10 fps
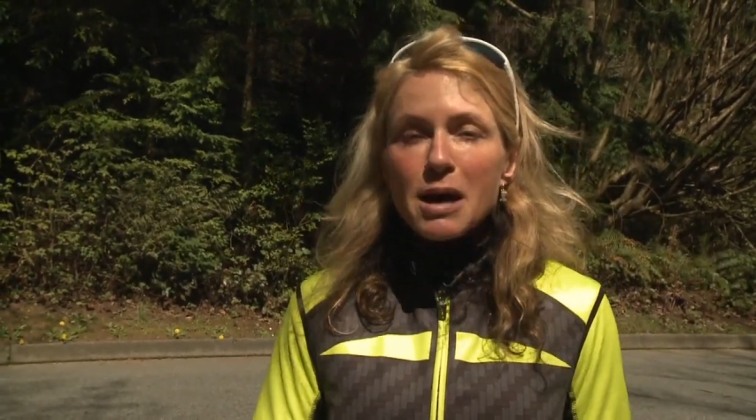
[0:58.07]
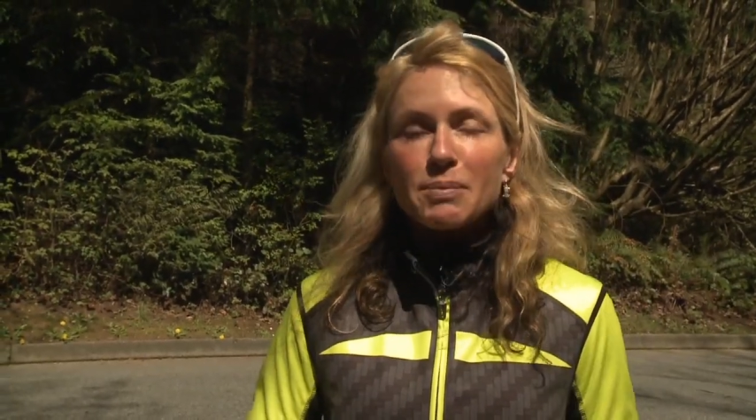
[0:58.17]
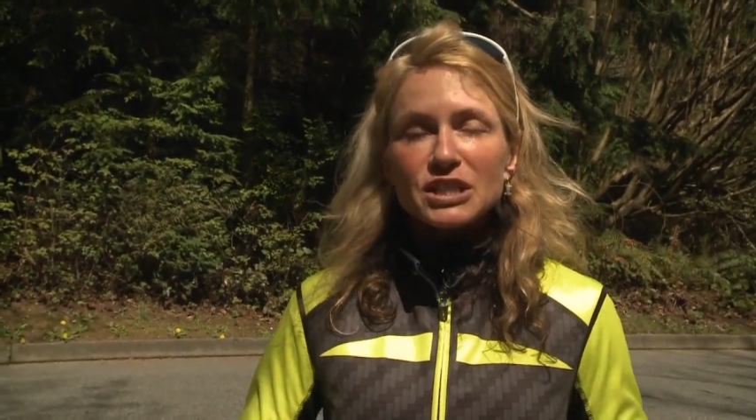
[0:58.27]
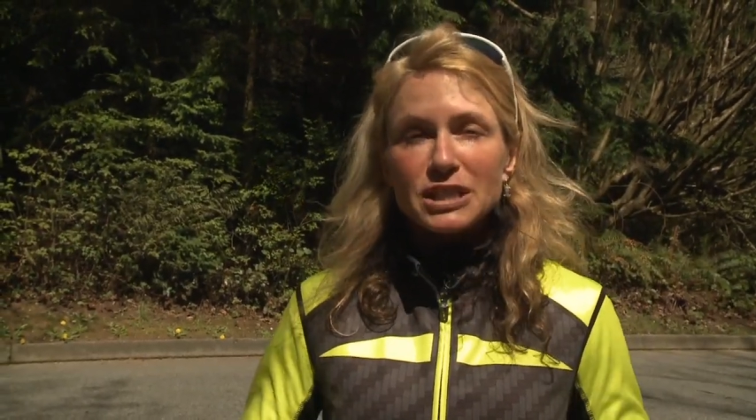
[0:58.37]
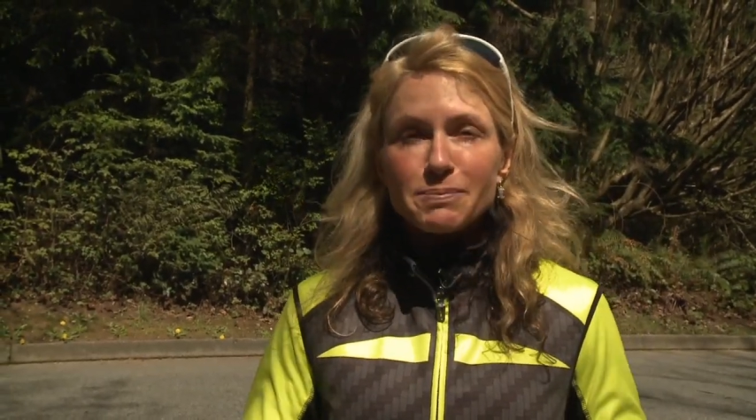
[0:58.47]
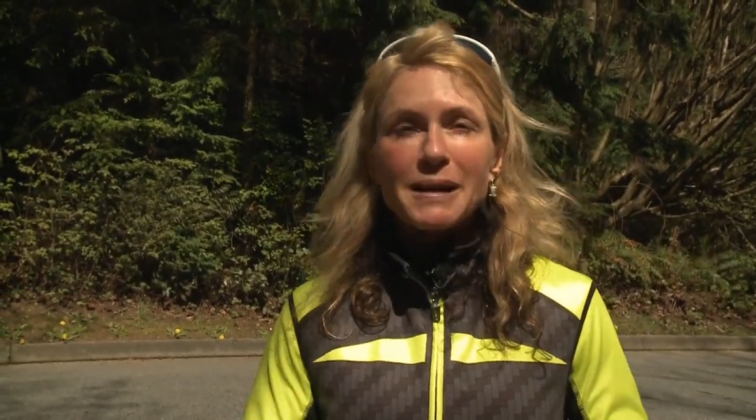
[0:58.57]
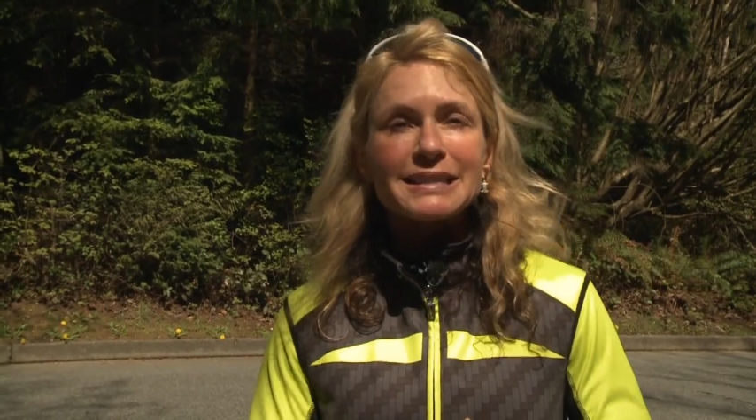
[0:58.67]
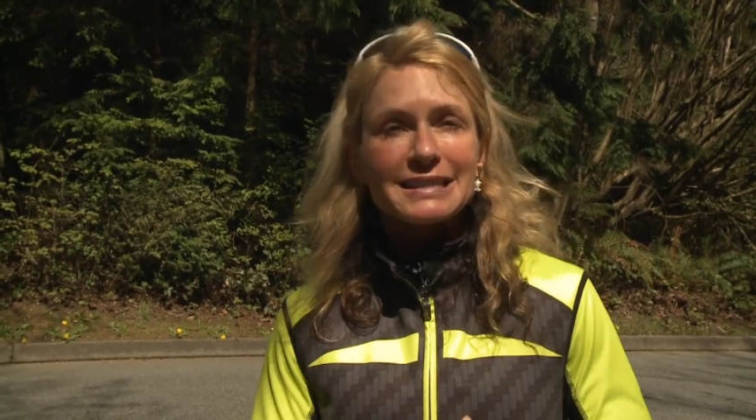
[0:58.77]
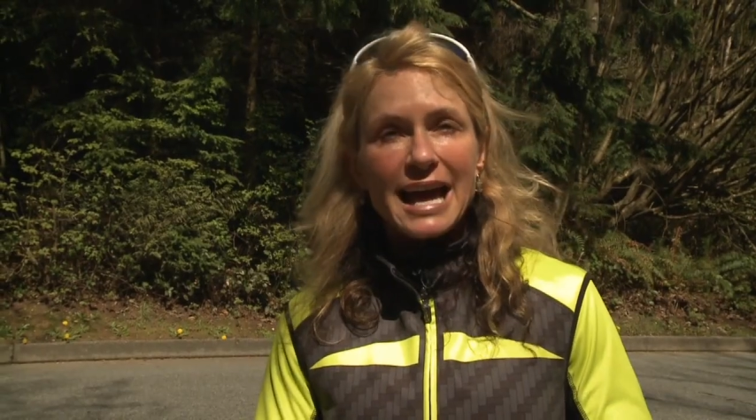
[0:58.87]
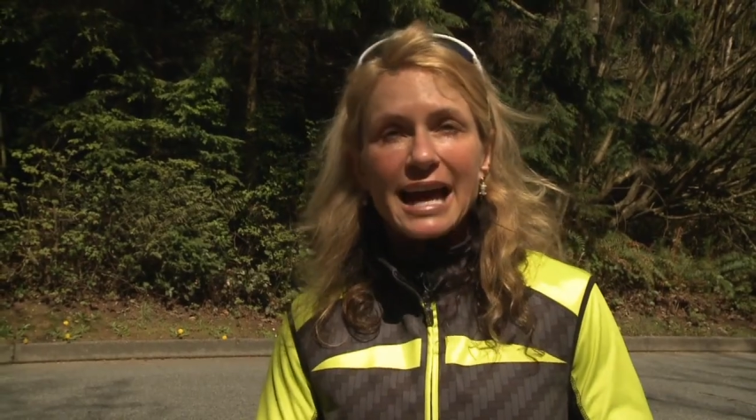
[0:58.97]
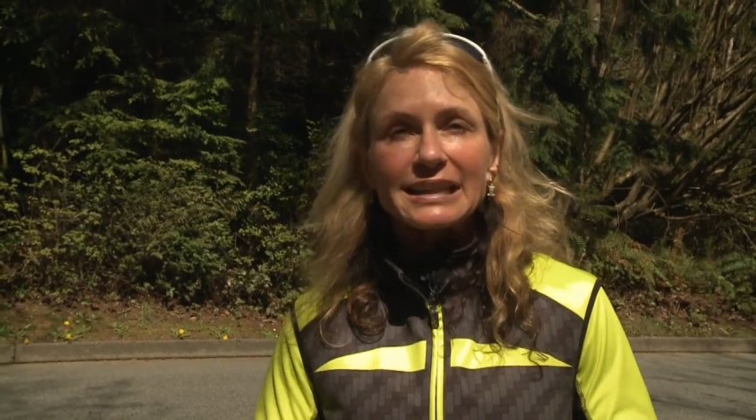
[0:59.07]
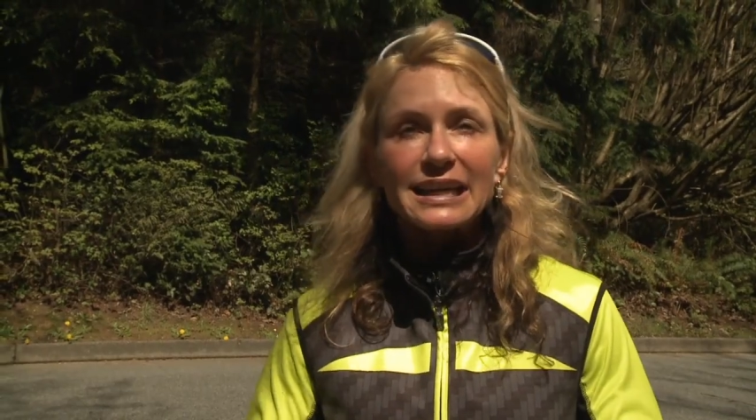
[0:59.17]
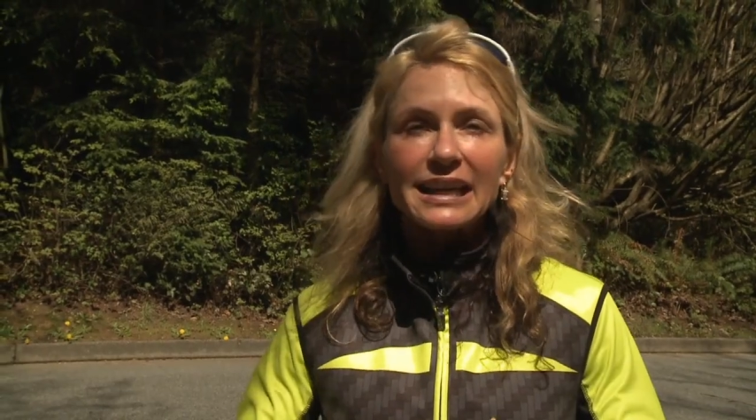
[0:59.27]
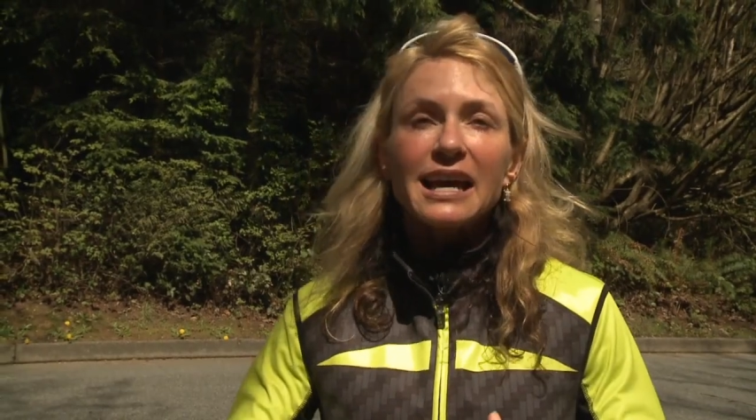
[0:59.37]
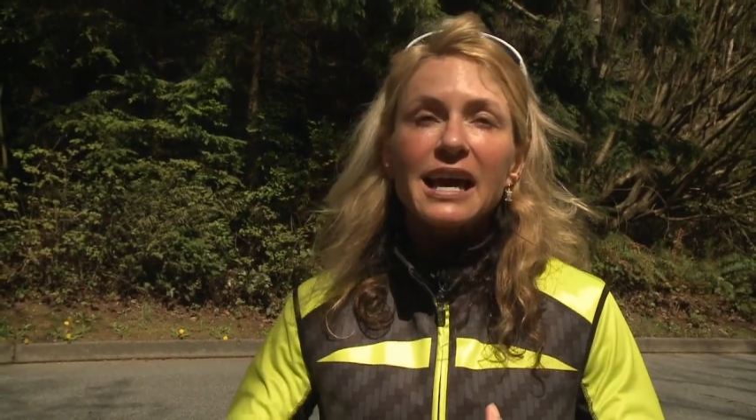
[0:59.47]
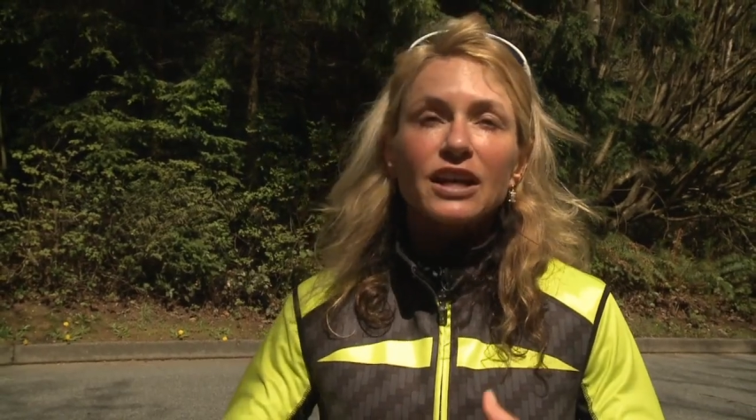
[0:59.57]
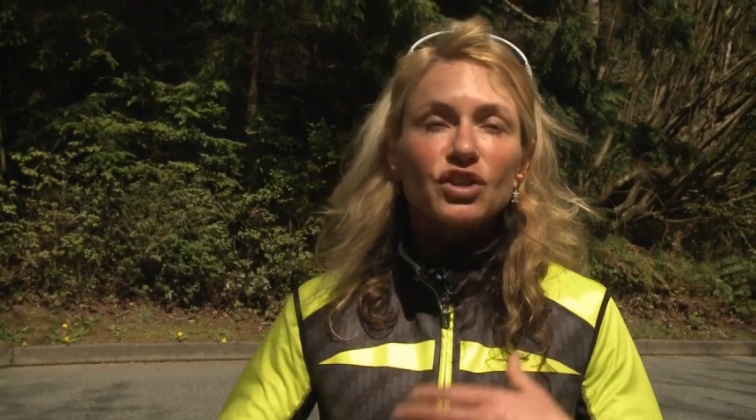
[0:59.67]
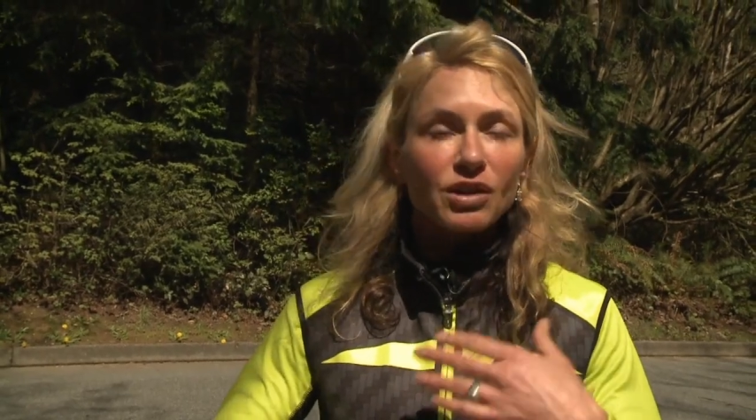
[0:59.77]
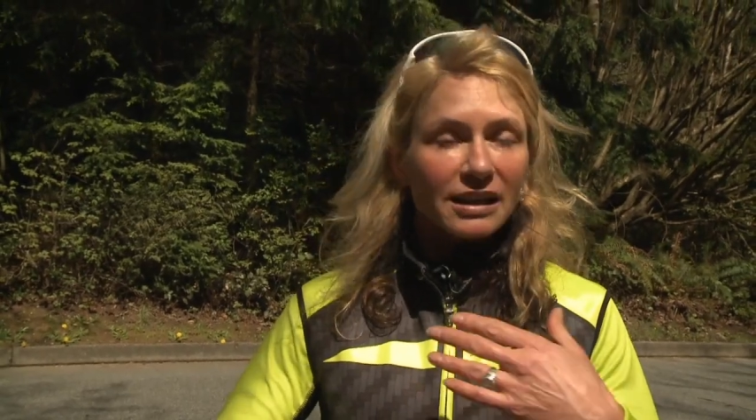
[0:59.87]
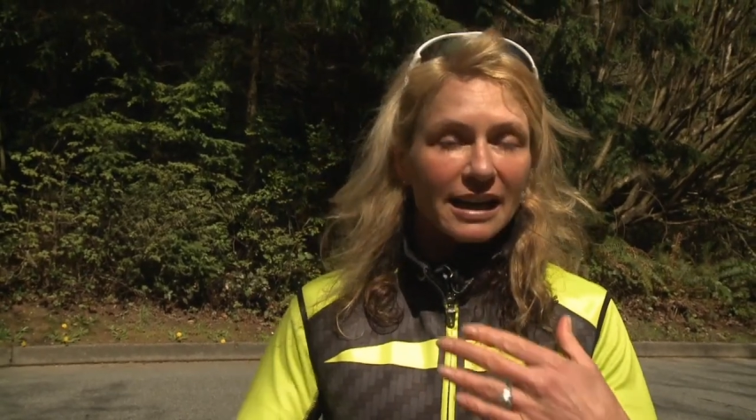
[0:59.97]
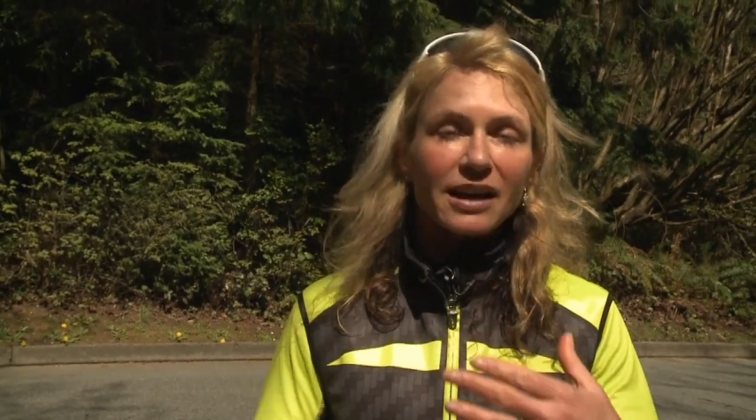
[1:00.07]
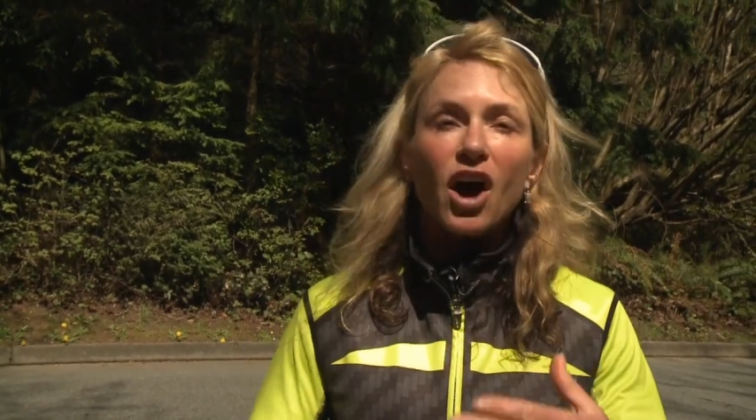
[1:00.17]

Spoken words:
but just by standing you can get